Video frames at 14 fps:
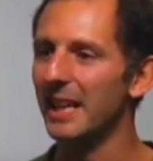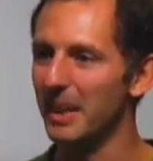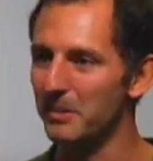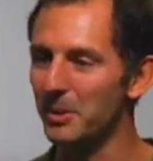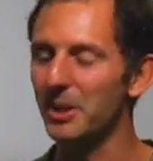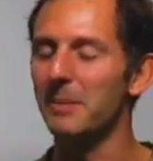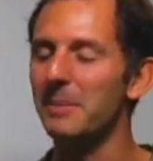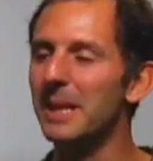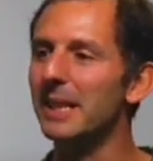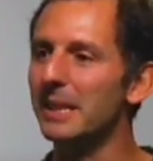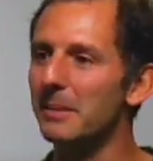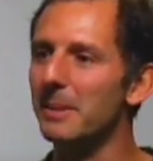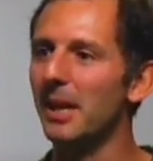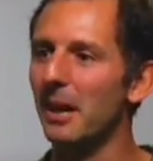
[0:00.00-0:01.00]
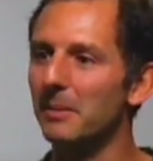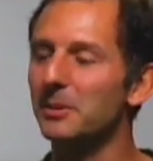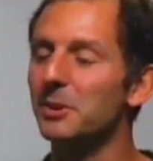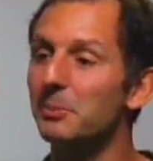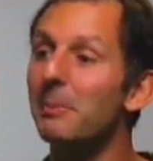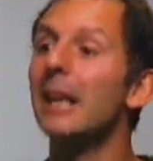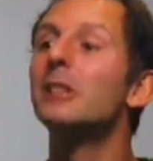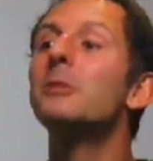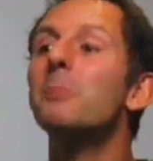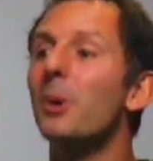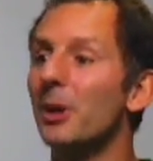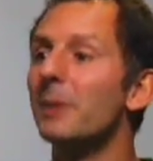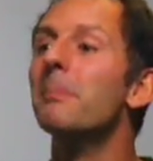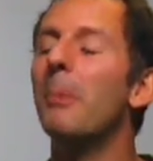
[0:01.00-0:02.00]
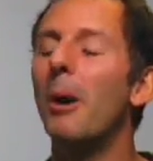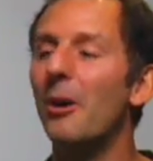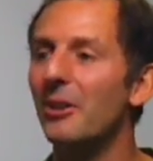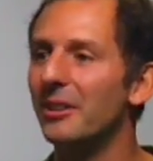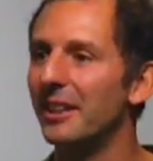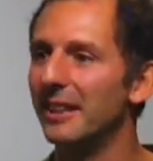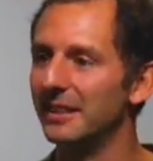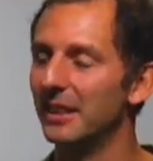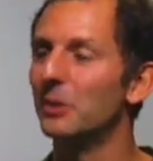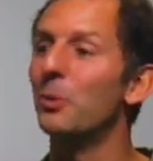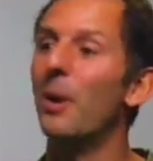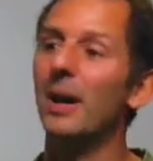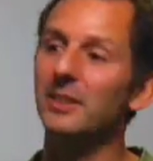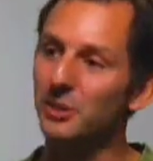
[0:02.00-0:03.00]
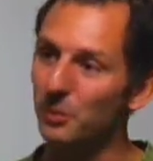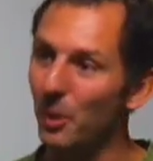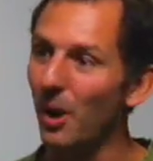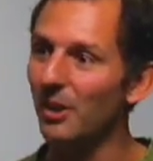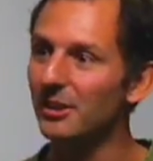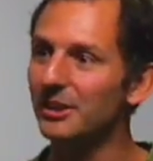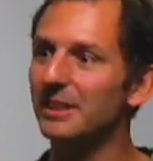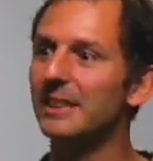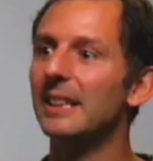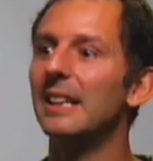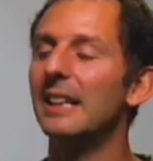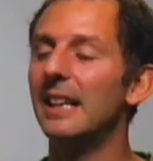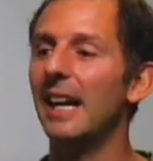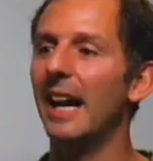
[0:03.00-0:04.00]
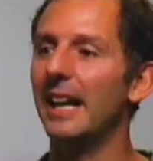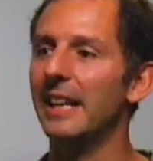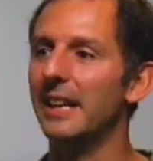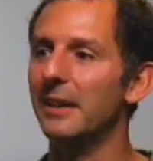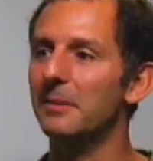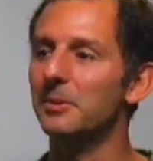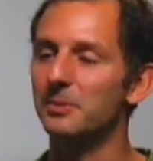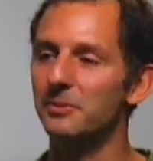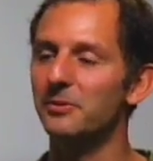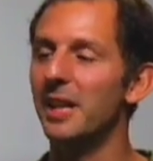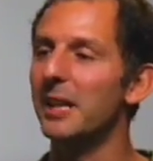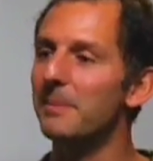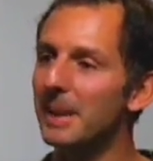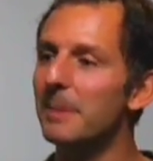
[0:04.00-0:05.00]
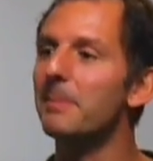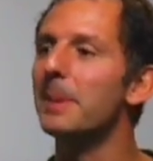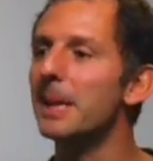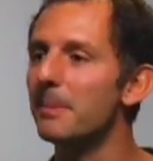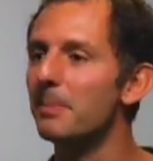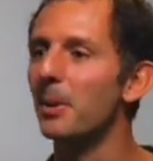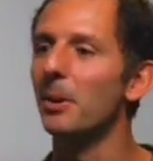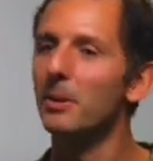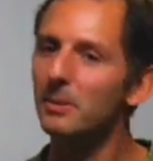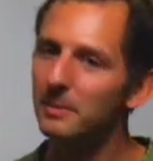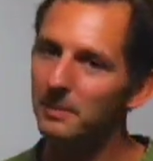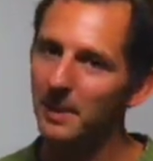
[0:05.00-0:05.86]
immutability becomes much more important than it once was. Right. And very many people,